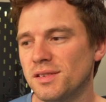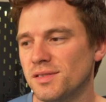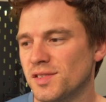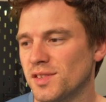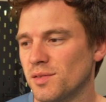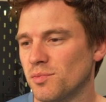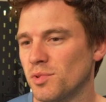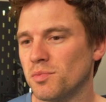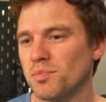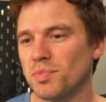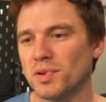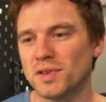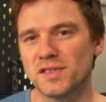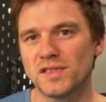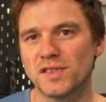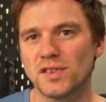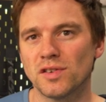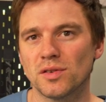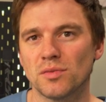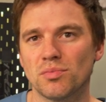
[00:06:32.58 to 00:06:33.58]
someone
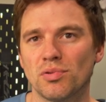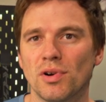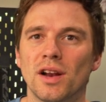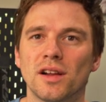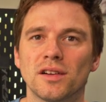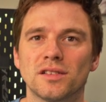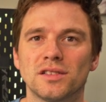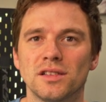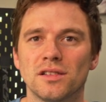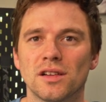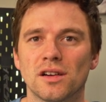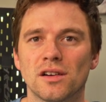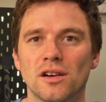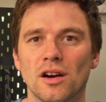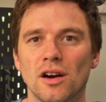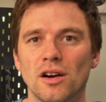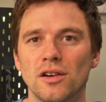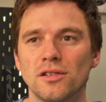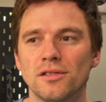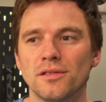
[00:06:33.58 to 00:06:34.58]
puts your product in their
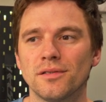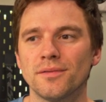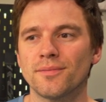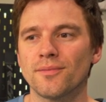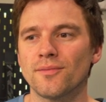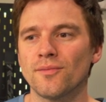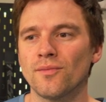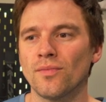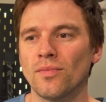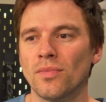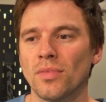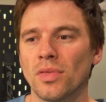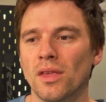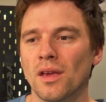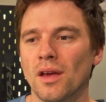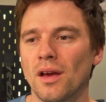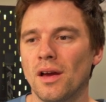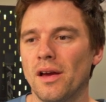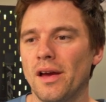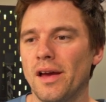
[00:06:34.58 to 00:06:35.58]
cart
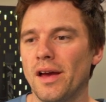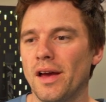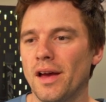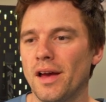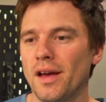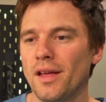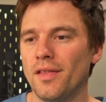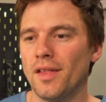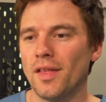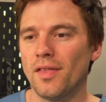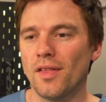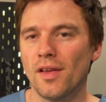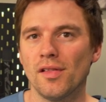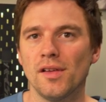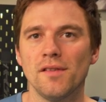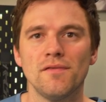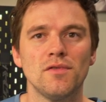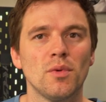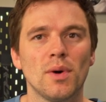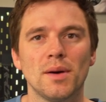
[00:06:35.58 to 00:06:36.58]
and then they
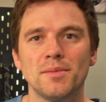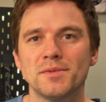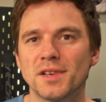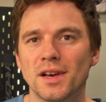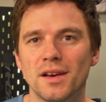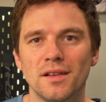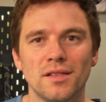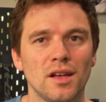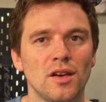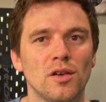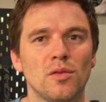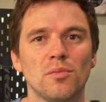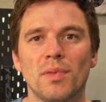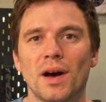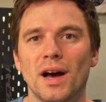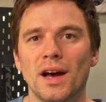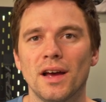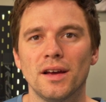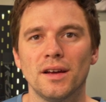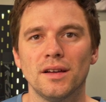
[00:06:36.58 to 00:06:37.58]
leave the website, they don't
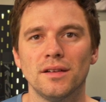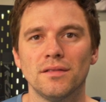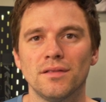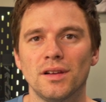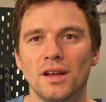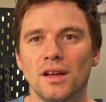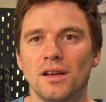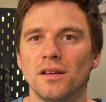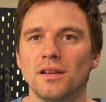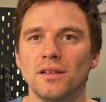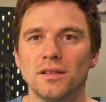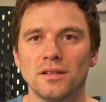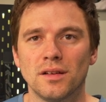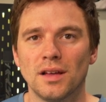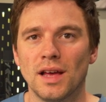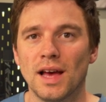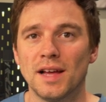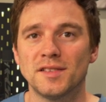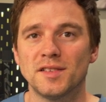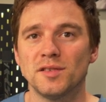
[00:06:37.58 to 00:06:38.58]
buy it.
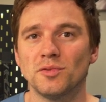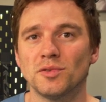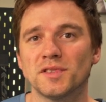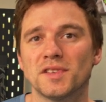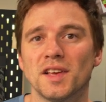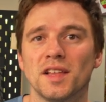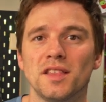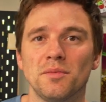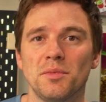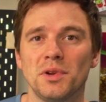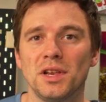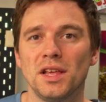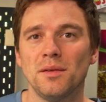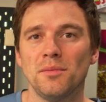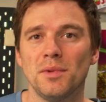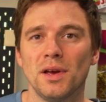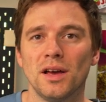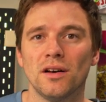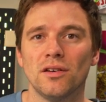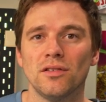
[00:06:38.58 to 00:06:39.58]
Etsy will send them an
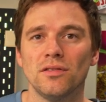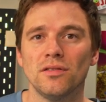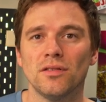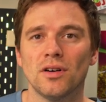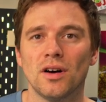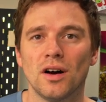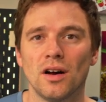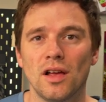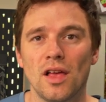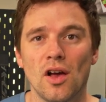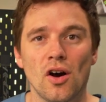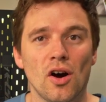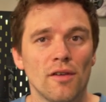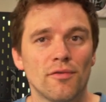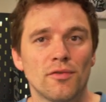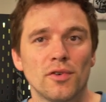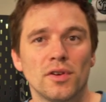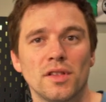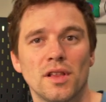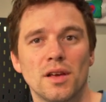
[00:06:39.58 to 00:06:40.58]
email
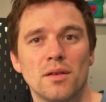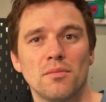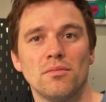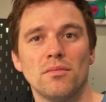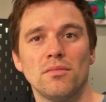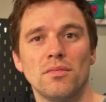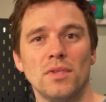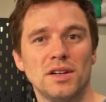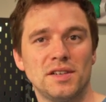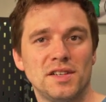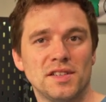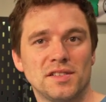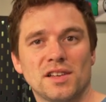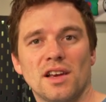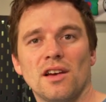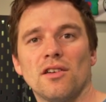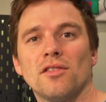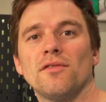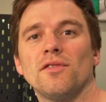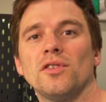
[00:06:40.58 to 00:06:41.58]
offering them a
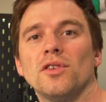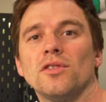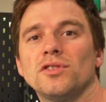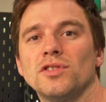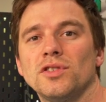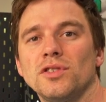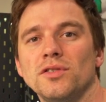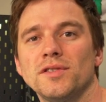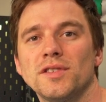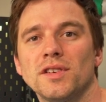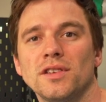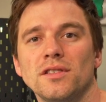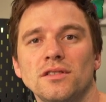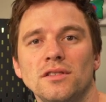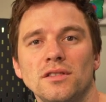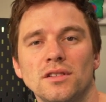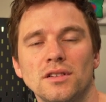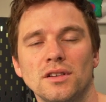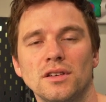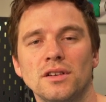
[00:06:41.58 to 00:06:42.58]
discount of your choosing,
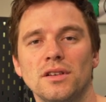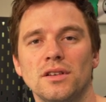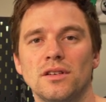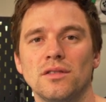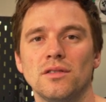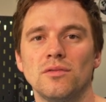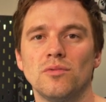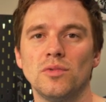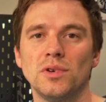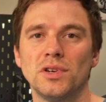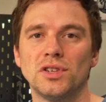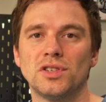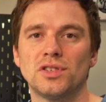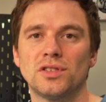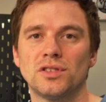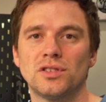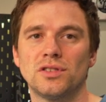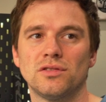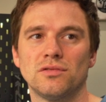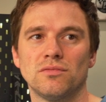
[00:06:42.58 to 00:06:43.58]

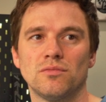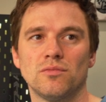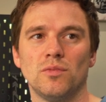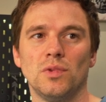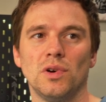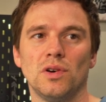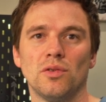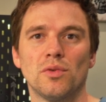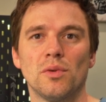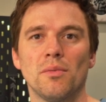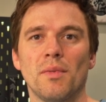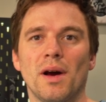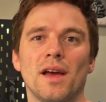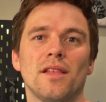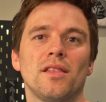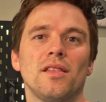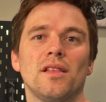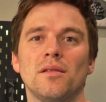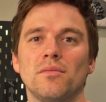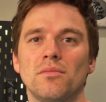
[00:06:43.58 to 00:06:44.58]
which will
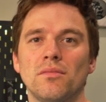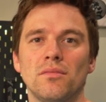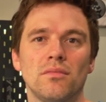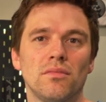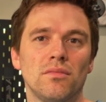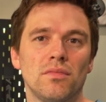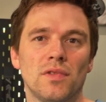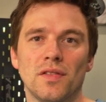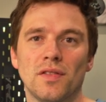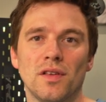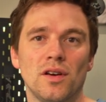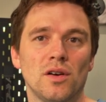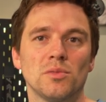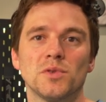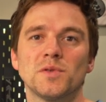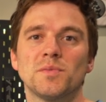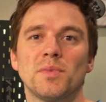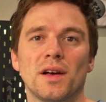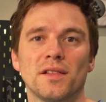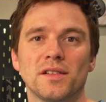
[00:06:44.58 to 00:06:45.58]
remind them that they
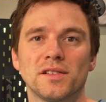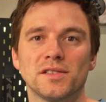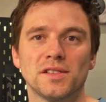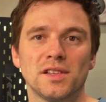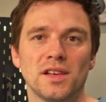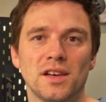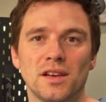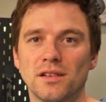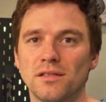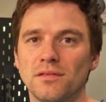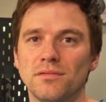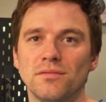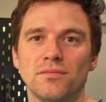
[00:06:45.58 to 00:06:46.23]
almost bought this thing.